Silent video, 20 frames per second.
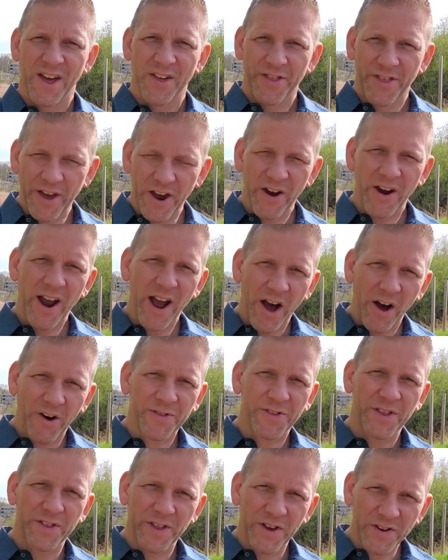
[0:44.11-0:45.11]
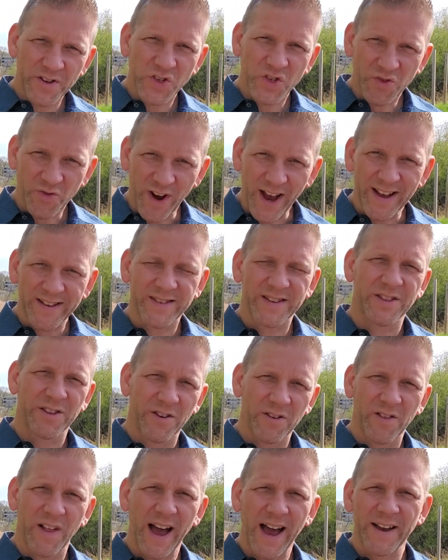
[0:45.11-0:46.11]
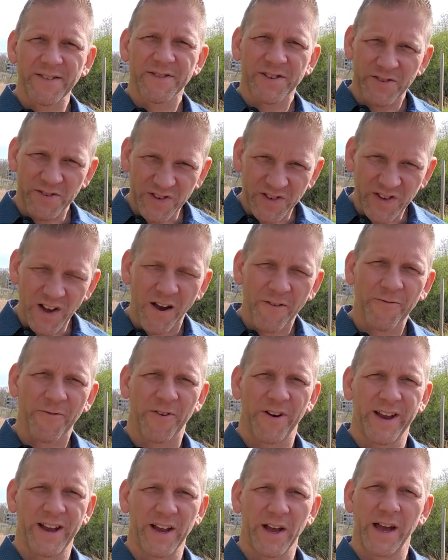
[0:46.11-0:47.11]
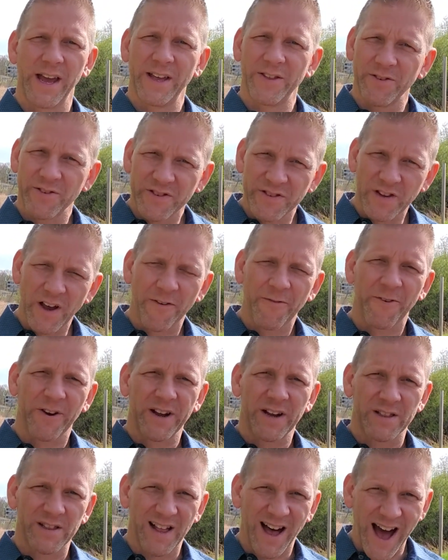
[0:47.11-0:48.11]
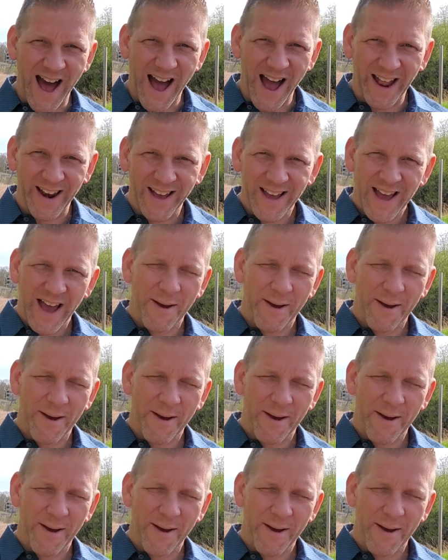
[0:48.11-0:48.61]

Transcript: their health and their stress and their lives, they're suffering, and they're suffering a lot.